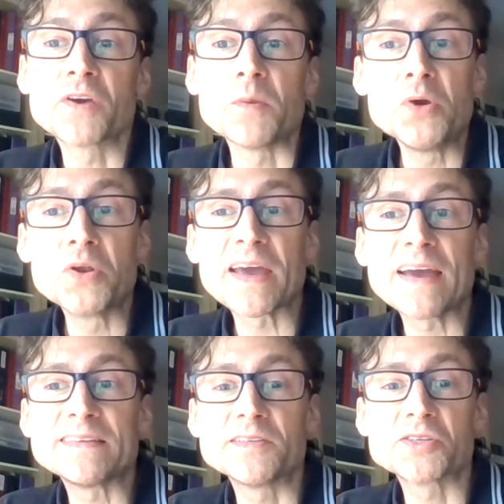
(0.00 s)

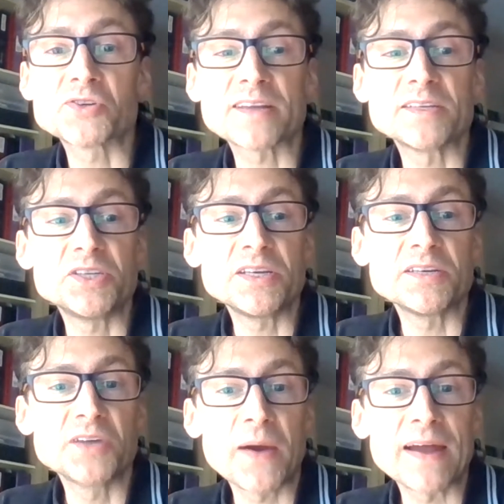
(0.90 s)
Communicated the strategy,
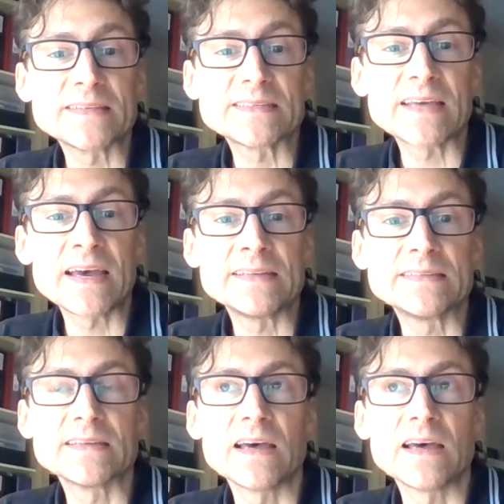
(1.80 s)
as Johan said,